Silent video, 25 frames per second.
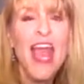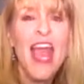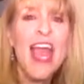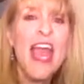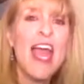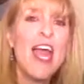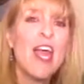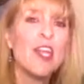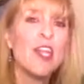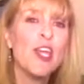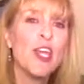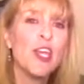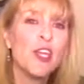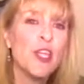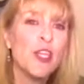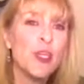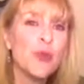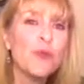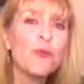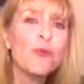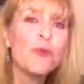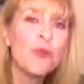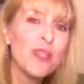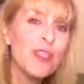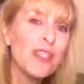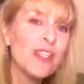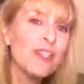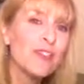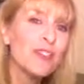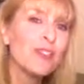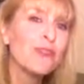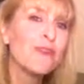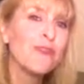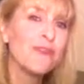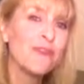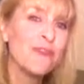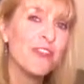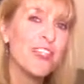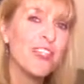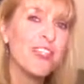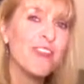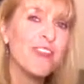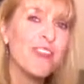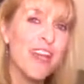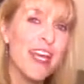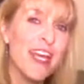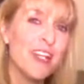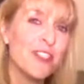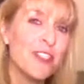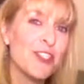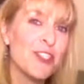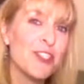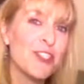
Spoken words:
And you really do feel that